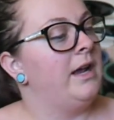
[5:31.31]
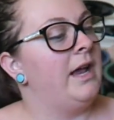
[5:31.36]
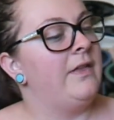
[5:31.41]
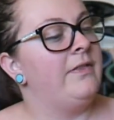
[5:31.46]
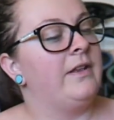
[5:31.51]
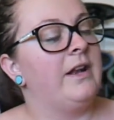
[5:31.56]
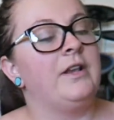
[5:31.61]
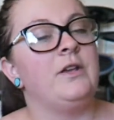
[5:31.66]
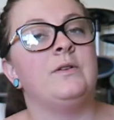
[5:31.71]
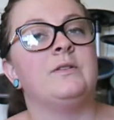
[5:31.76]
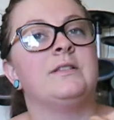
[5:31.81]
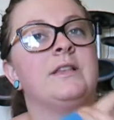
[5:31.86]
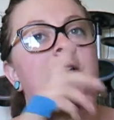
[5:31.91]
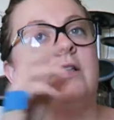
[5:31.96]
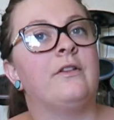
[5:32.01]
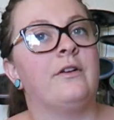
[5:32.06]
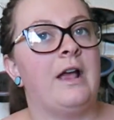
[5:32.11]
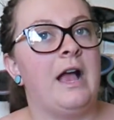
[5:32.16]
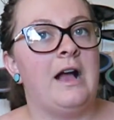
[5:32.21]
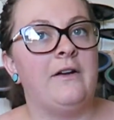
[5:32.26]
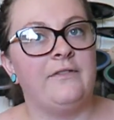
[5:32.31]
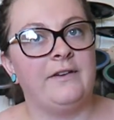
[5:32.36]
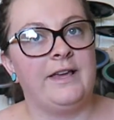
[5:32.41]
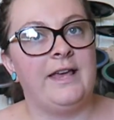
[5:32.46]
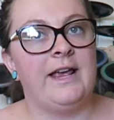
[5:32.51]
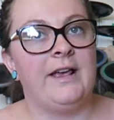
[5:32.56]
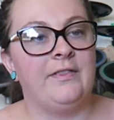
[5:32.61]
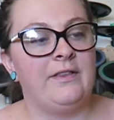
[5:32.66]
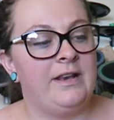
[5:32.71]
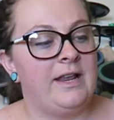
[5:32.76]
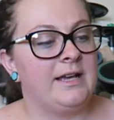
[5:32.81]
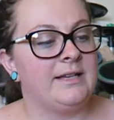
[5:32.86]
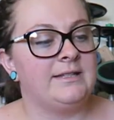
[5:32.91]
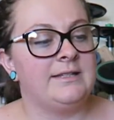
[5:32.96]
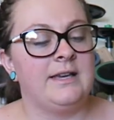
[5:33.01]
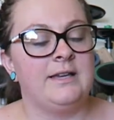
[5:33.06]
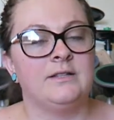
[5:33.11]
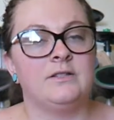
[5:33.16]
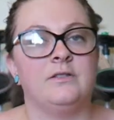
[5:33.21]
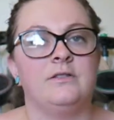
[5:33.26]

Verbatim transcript: And then I use the other half a can the next day.